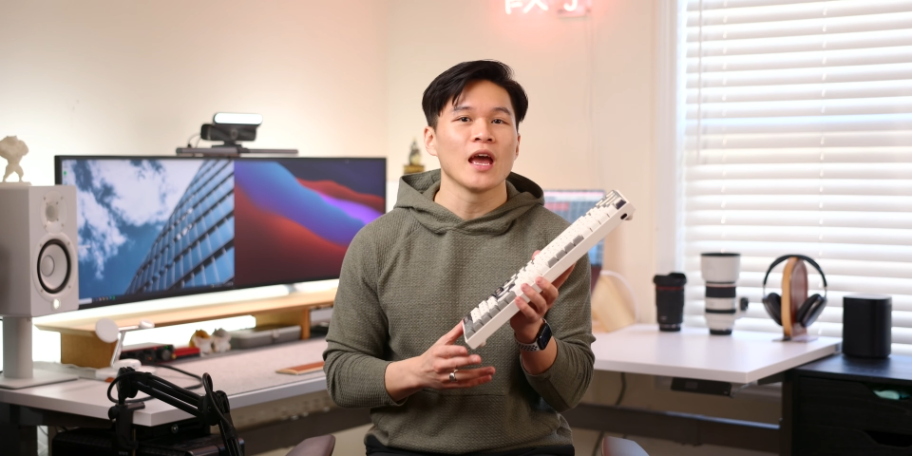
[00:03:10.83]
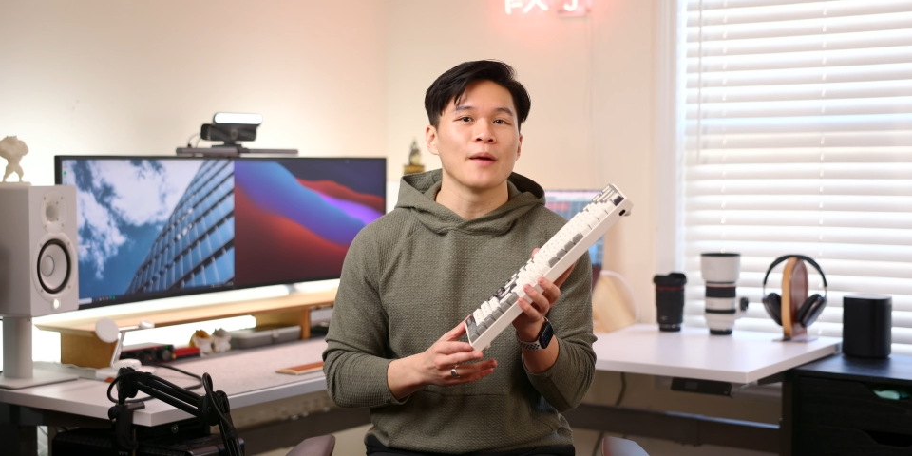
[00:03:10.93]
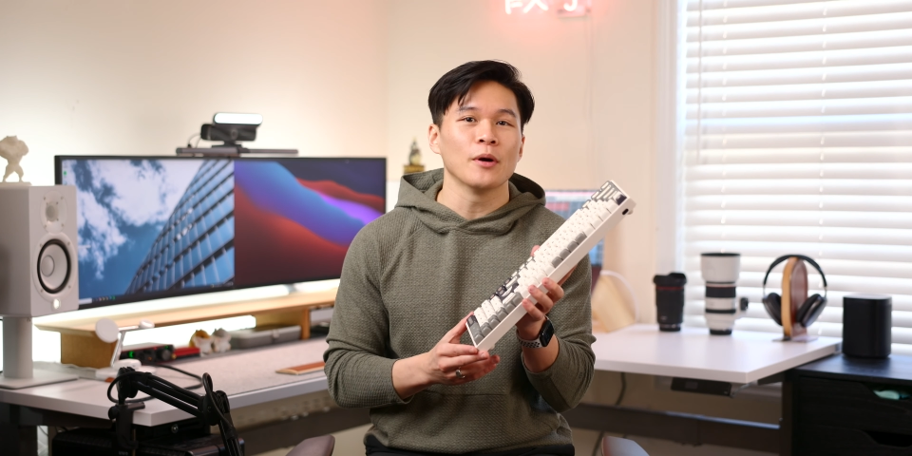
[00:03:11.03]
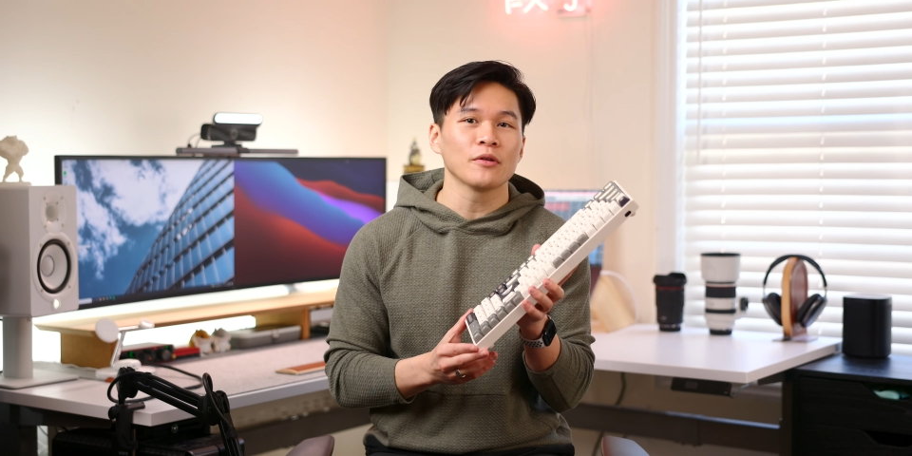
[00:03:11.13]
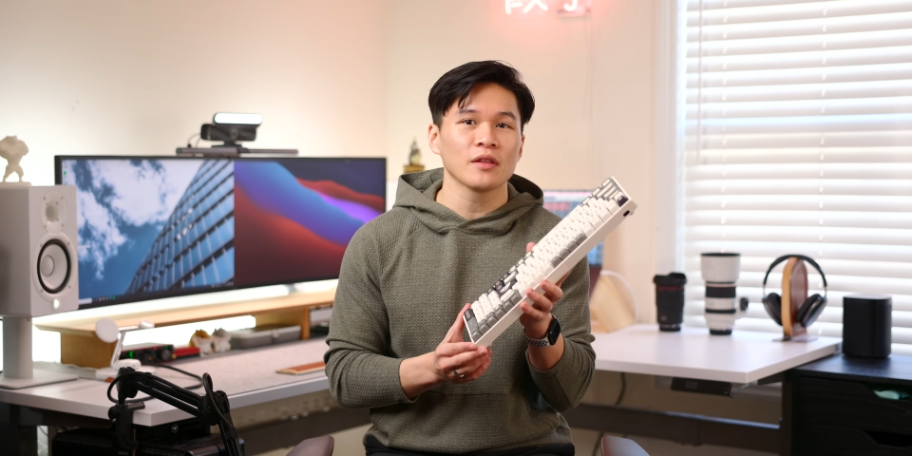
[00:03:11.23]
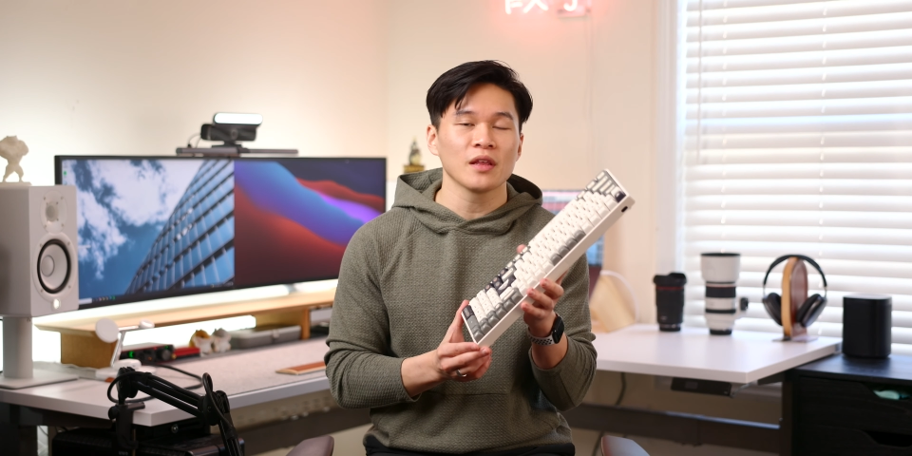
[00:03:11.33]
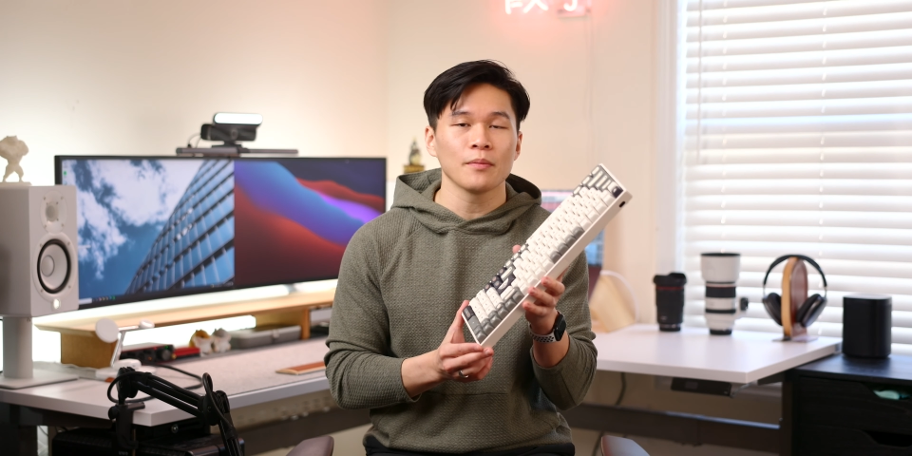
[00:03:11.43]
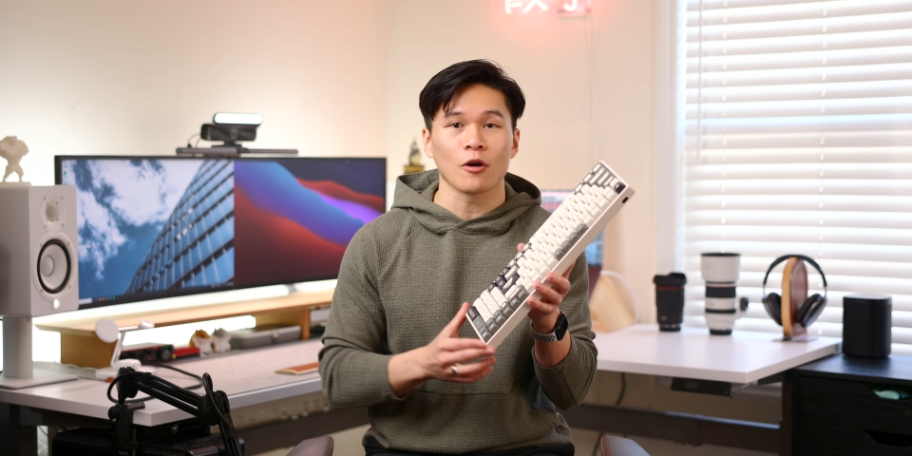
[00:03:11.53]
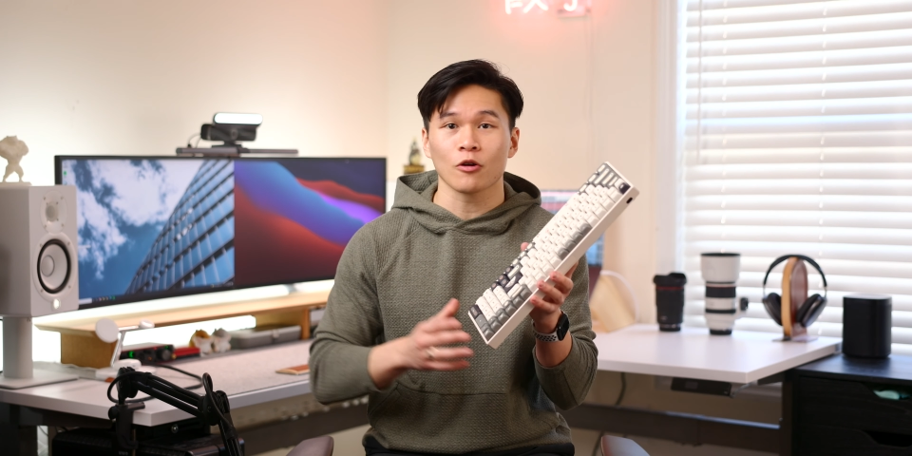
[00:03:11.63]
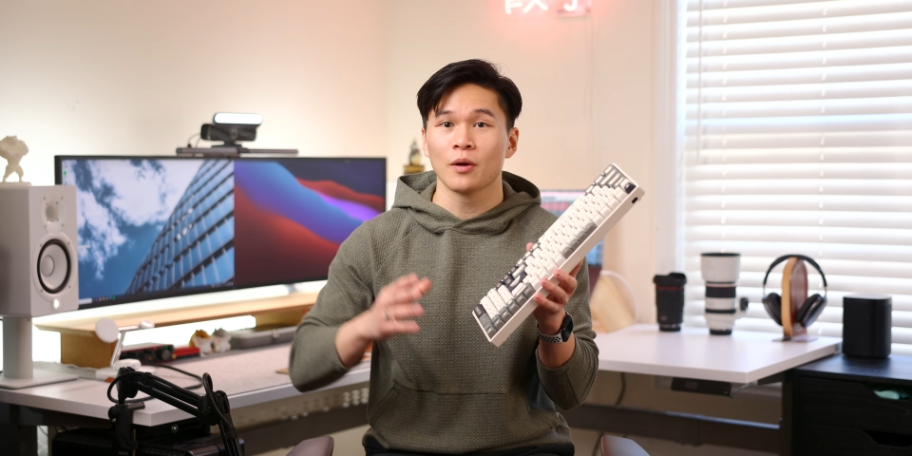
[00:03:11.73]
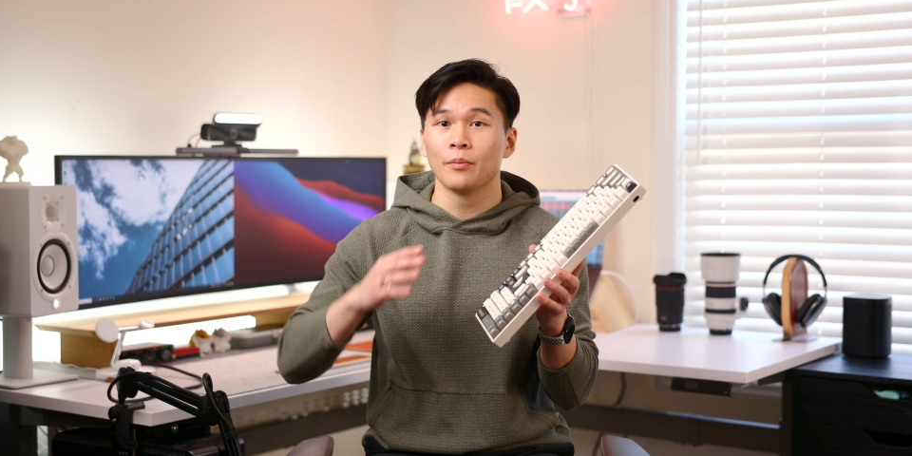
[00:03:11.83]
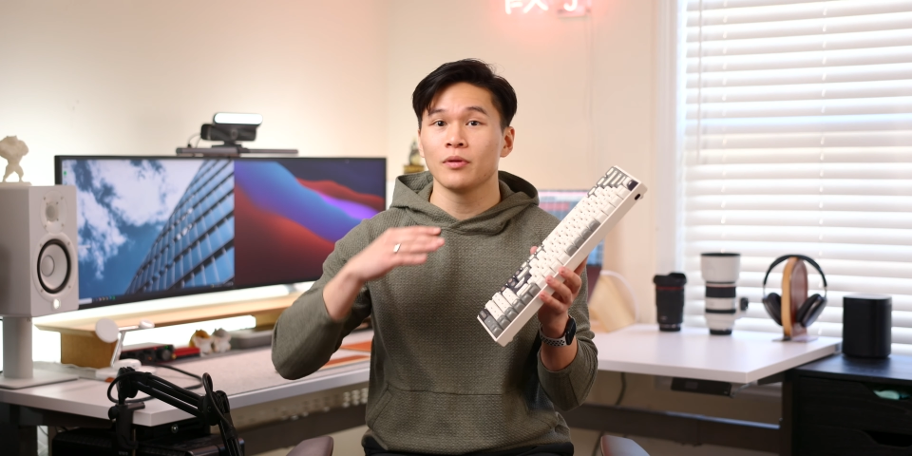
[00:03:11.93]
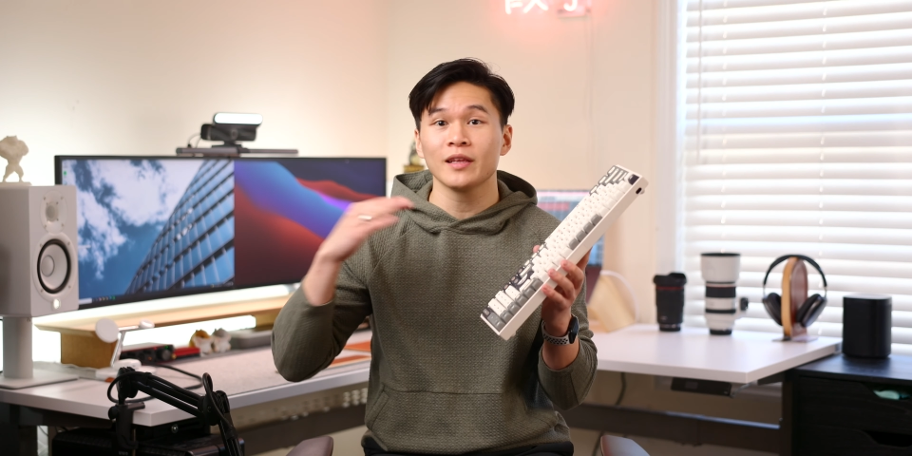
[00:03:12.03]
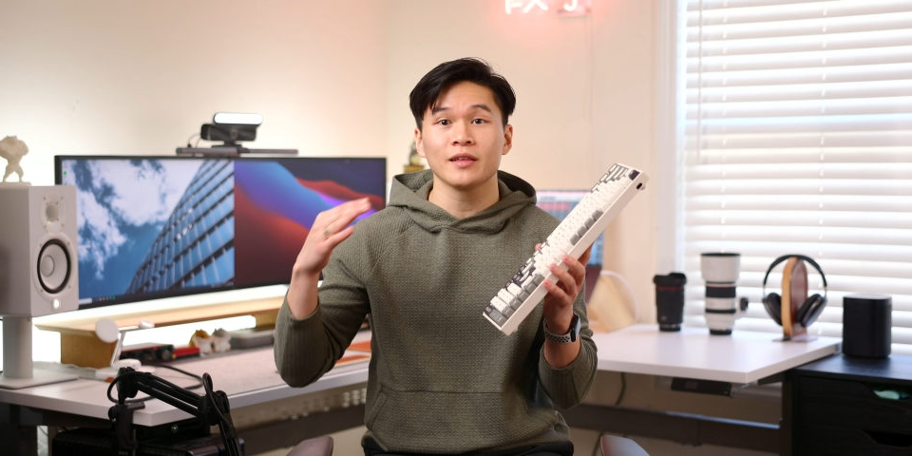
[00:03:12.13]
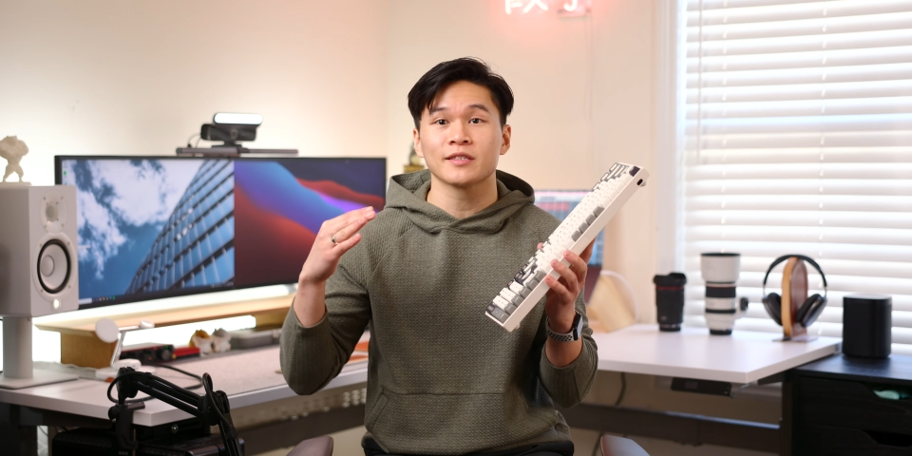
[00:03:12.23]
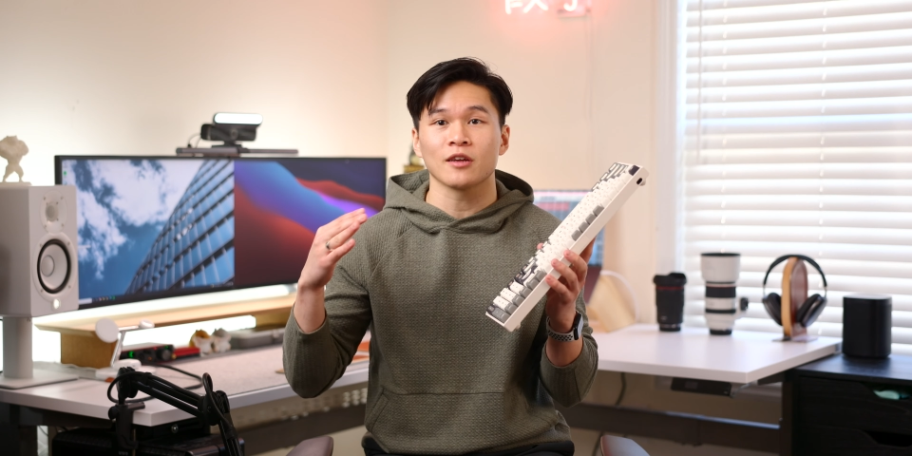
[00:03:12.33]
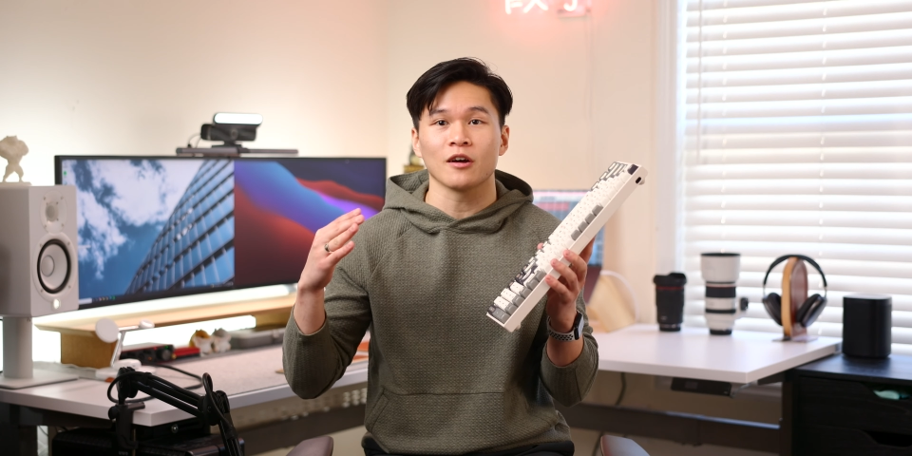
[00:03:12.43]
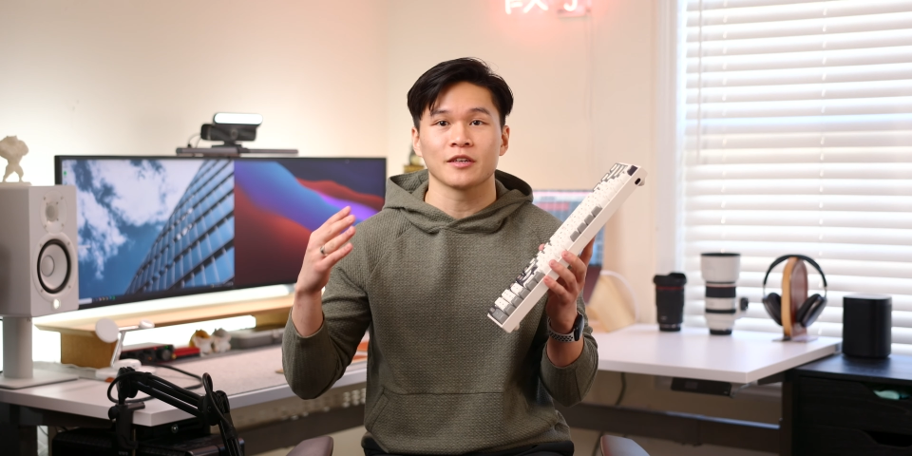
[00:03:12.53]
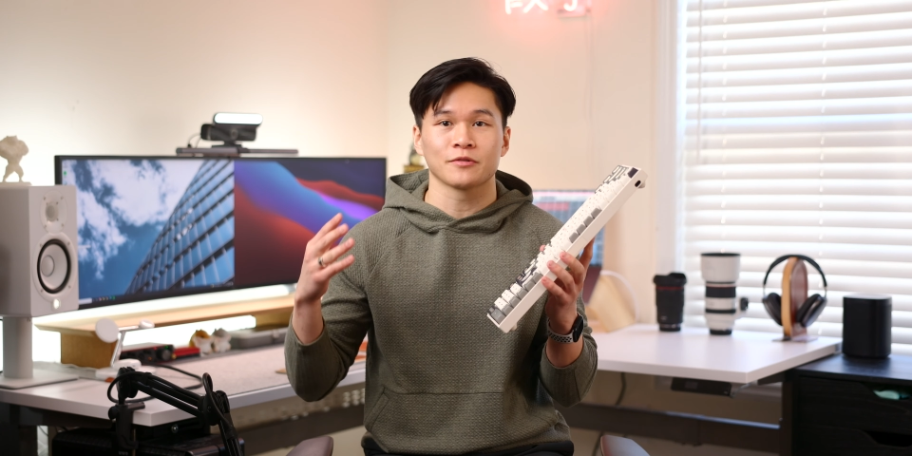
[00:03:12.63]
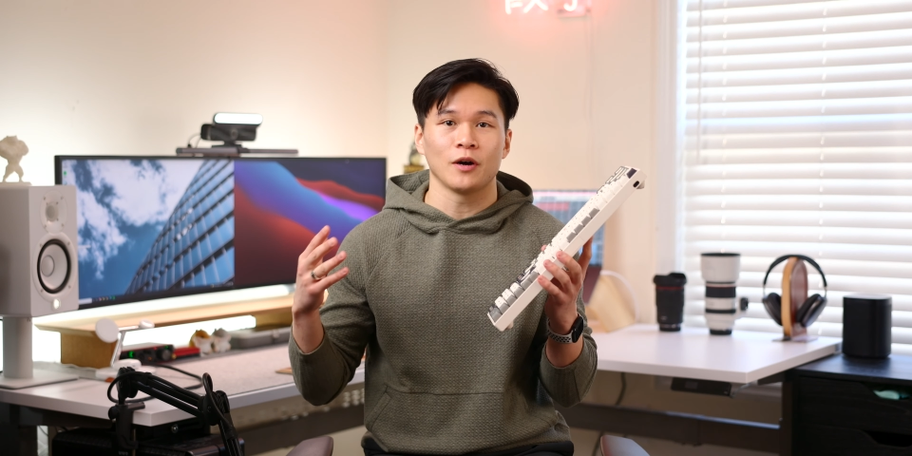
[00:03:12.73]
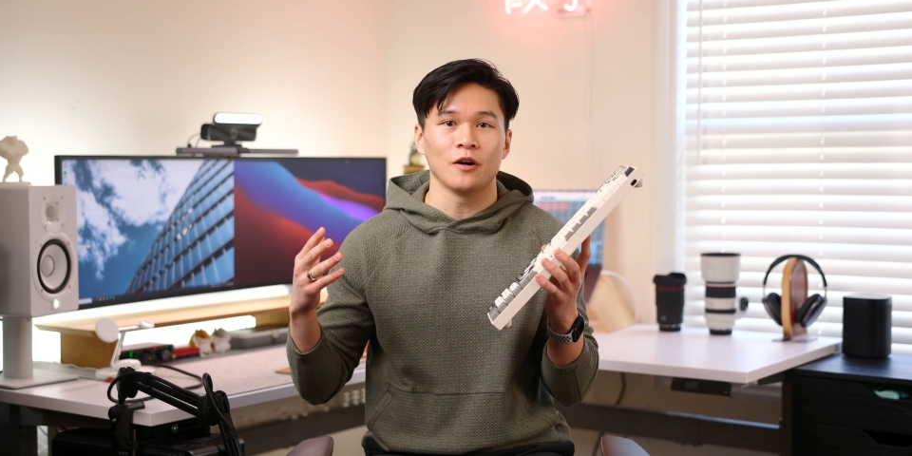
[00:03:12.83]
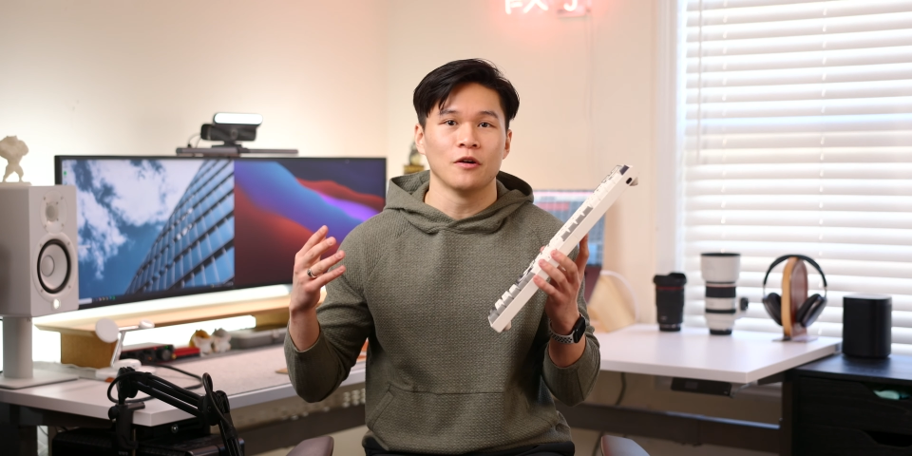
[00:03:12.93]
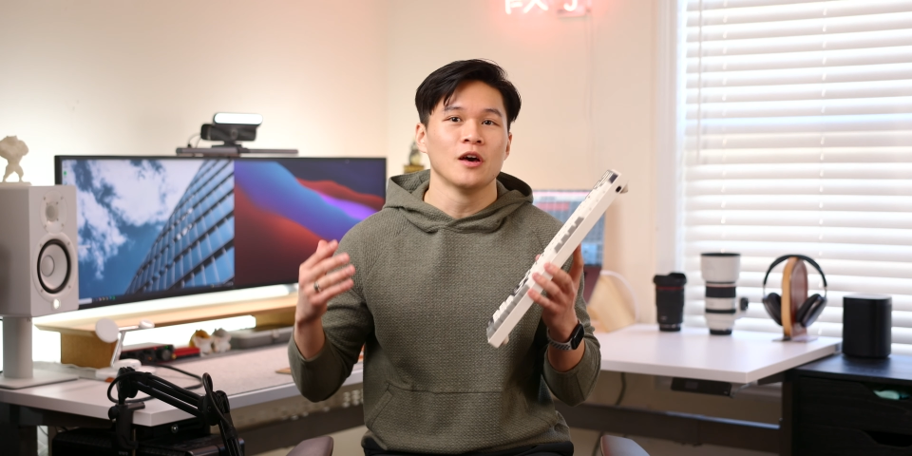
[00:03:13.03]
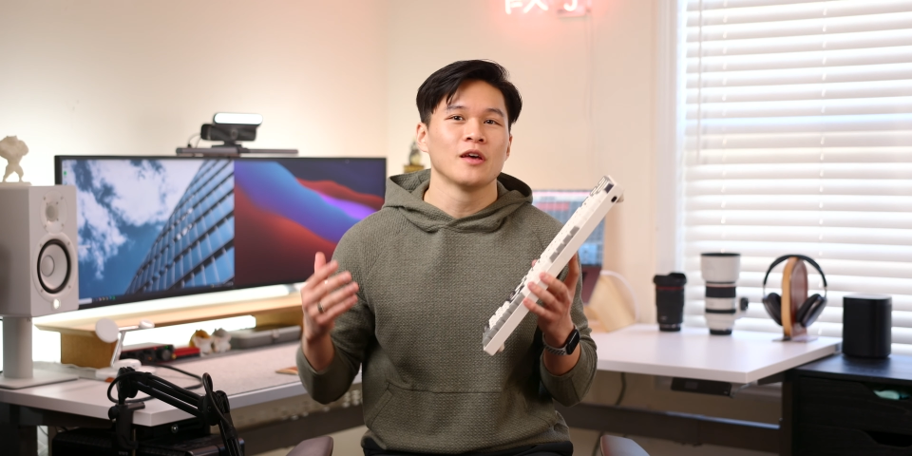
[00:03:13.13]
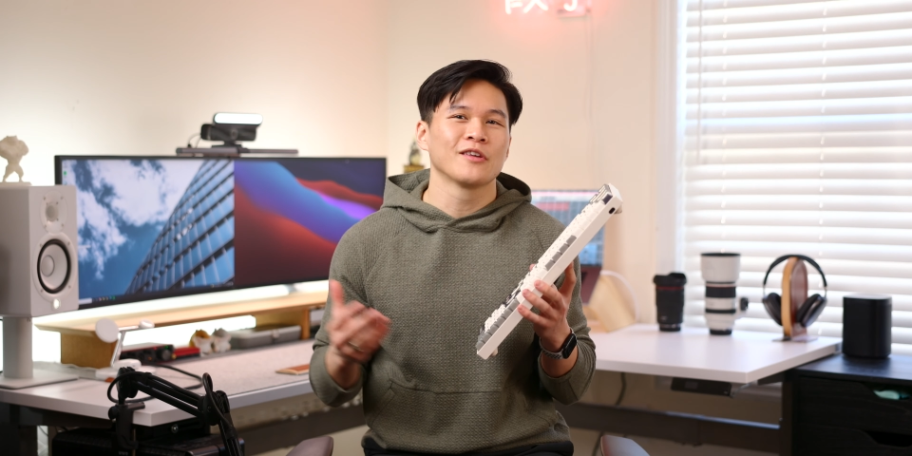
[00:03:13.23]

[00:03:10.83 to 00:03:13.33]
And both of them are completely stock as well,